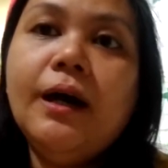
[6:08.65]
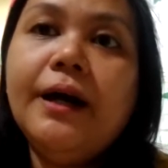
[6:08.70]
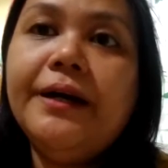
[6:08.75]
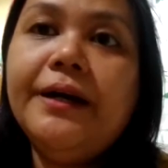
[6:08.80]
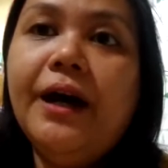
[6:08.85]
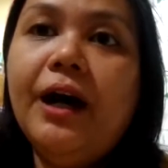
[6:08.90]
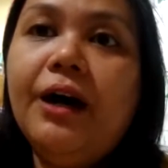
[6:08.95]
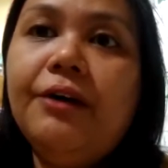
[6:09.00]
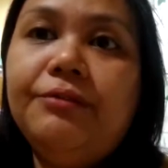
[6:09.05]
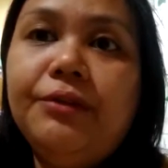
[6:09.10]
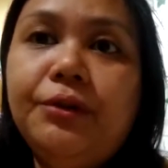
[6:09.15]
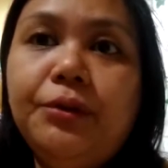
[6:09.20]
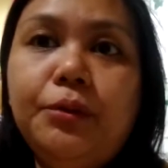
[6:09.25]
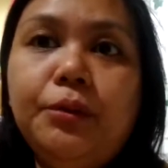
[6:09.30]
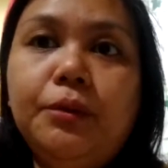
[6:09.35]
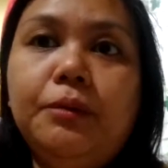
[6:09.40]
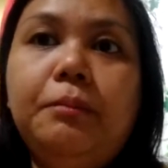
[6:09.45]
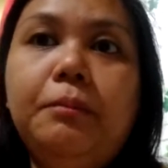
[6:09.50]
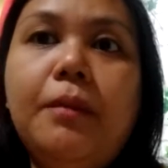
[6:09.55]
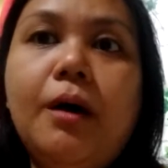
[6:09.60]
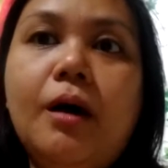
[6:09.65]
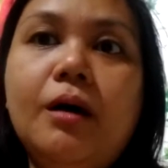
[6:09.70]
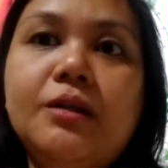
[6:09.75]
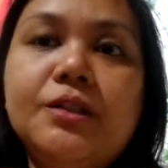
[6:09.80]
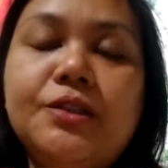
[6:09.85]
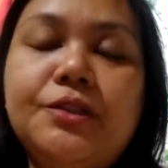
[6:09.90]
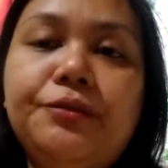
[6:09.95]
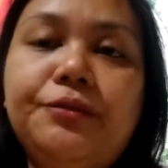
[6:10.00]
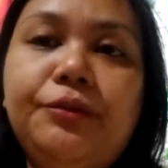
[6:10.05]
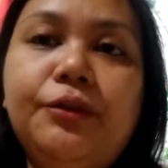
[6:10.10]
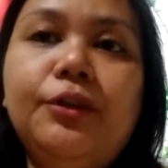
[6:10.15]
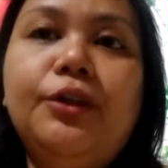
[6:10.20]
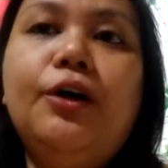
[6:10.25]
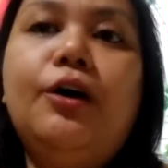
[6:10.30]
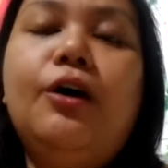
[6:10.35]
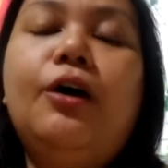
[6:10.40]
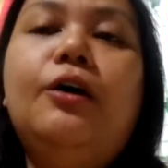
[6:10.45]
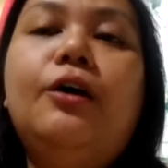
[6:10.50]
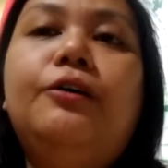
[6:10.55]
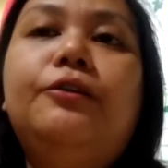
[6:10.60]
I have a whole box full
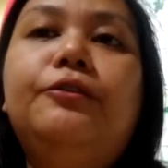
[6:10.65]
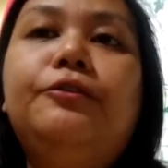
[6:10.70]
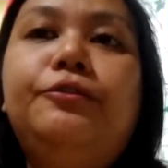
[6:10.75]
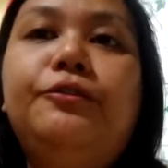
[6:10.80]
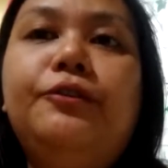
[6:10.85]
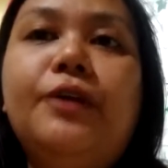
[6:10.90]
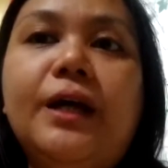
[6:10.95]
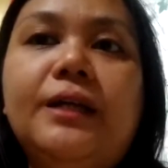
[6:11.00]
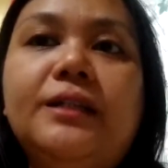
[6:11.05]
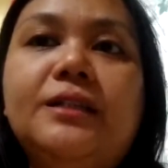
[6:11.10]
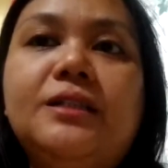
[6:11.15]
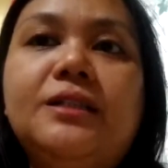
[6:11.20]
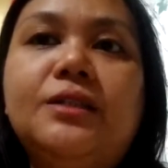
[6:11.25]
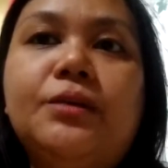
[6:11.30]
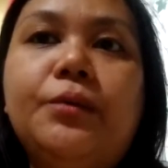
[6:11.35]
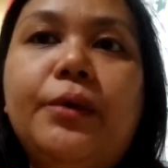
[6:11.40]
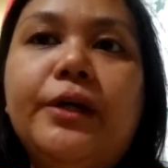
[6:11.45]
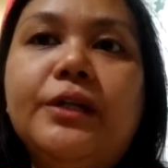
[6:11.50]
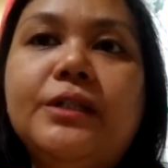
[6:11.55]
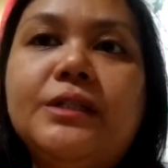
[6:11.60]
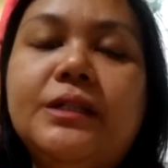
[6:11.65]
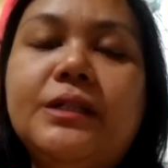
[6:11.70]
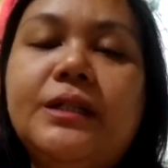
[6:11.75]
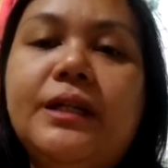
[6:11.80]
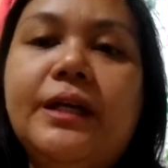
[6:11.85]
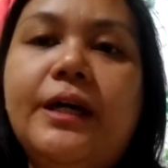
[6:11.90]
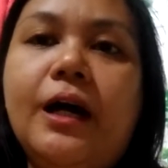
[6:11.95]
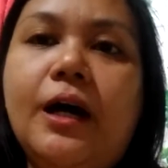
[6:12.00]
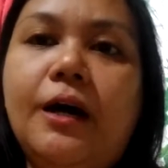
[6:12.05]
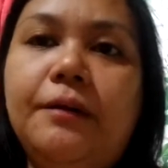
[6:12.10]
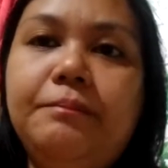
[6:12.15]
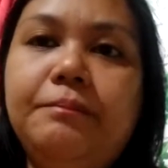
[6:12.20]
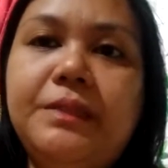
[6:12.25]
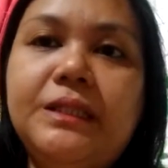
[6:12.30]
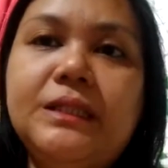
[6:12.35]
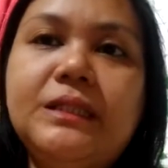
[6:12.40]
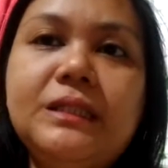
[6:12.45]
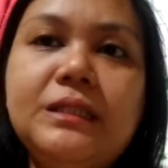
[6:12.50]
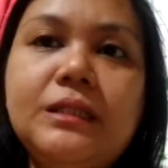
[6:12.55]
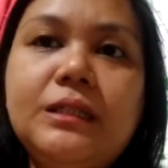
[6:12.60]
of granny squares, and I have
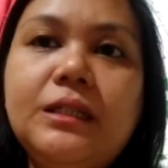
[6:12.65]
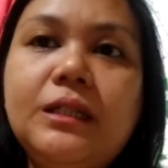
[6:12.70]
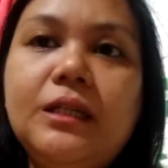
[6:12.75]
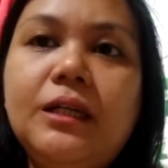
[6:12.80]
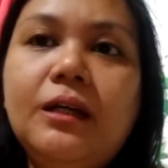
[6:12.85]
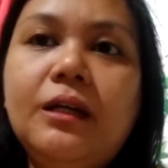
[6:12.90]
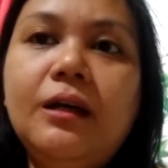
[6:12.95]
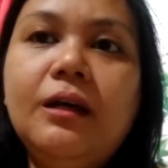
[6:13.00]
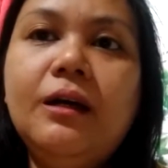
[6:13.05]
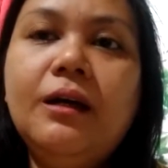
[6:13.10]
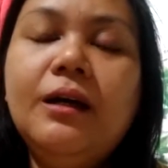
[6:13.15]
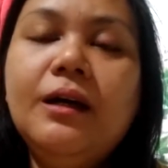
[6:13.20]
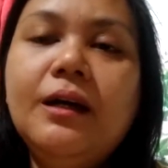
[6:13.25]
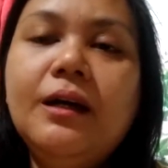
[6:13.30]
been seeing